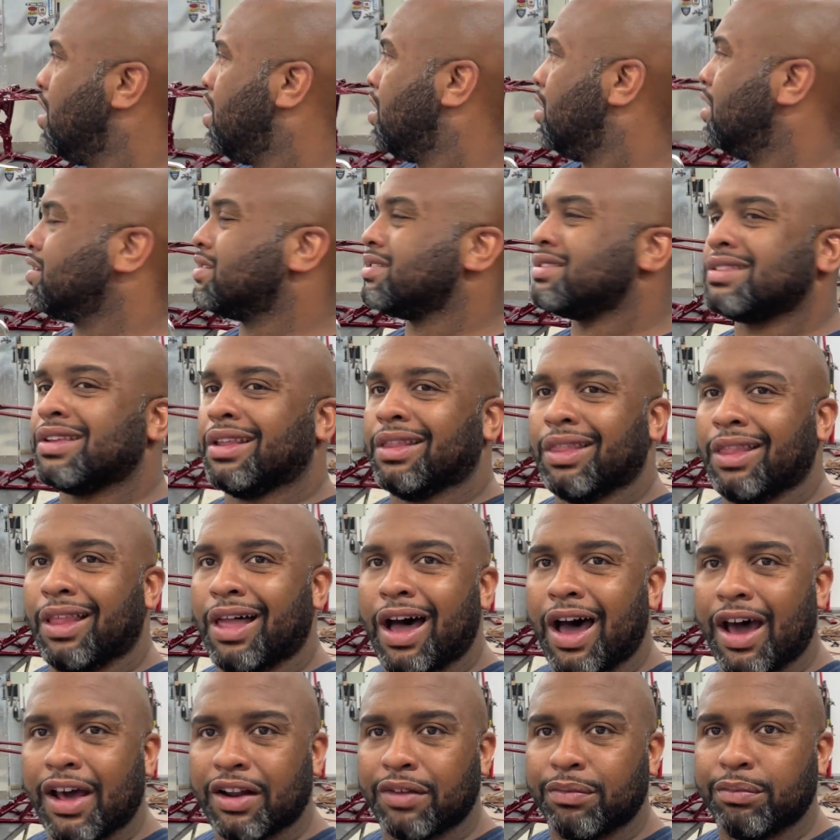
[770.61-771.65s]
There's just a
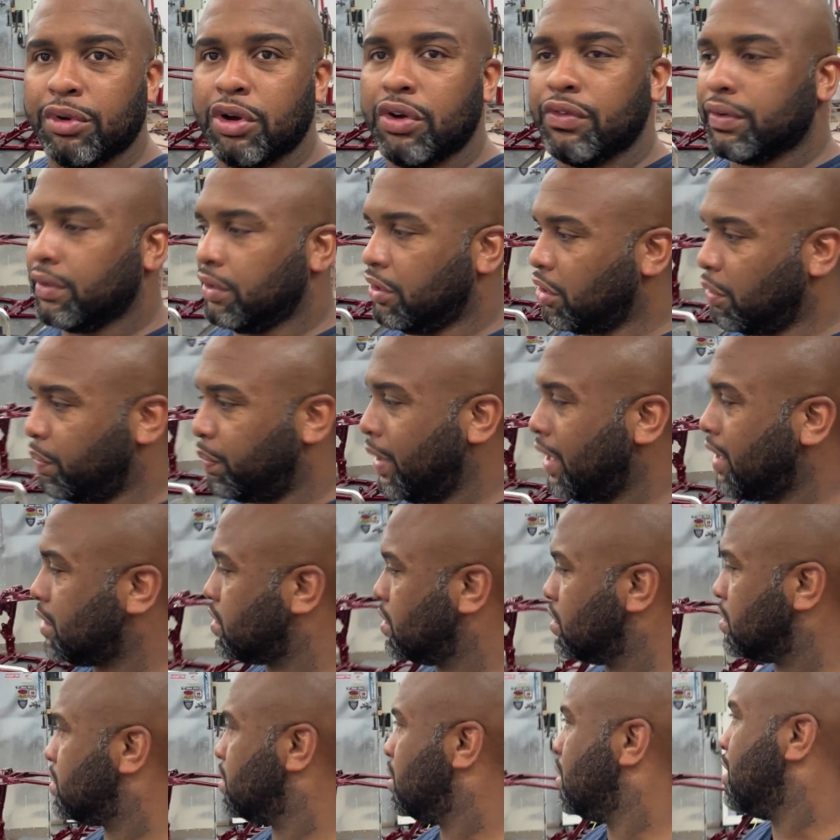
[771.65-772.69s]
lot of moving little
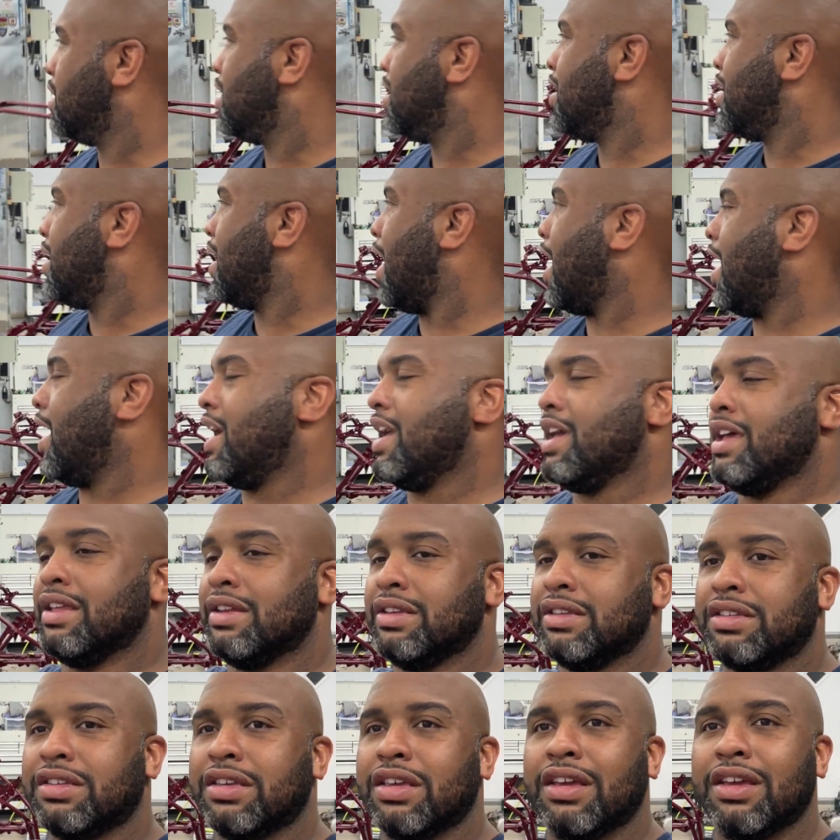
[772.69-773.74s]
pieces.
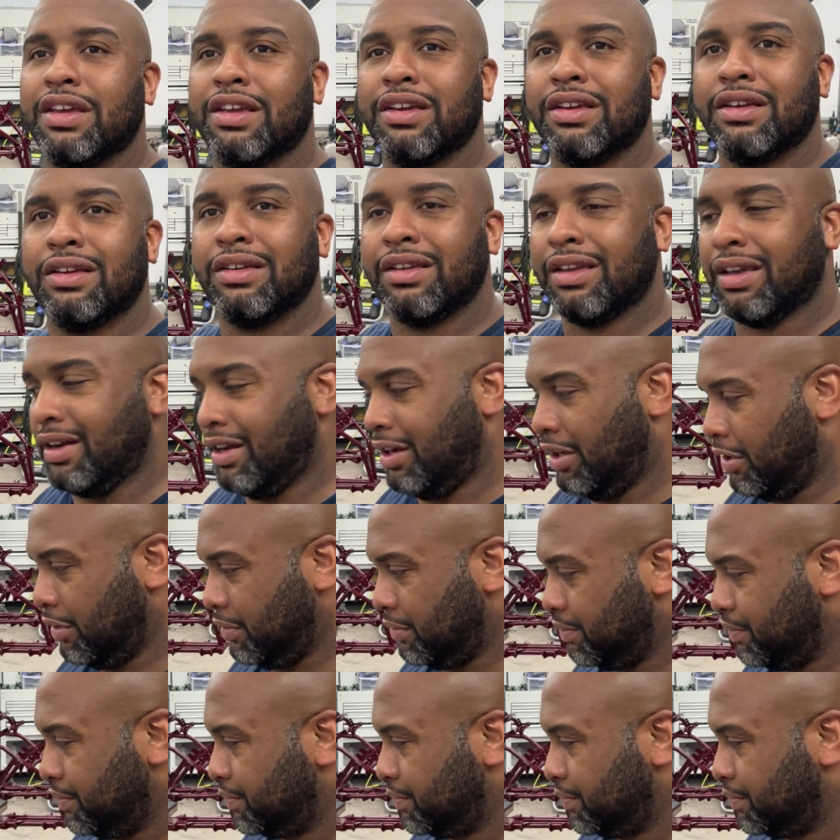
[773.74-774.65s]
And, you know,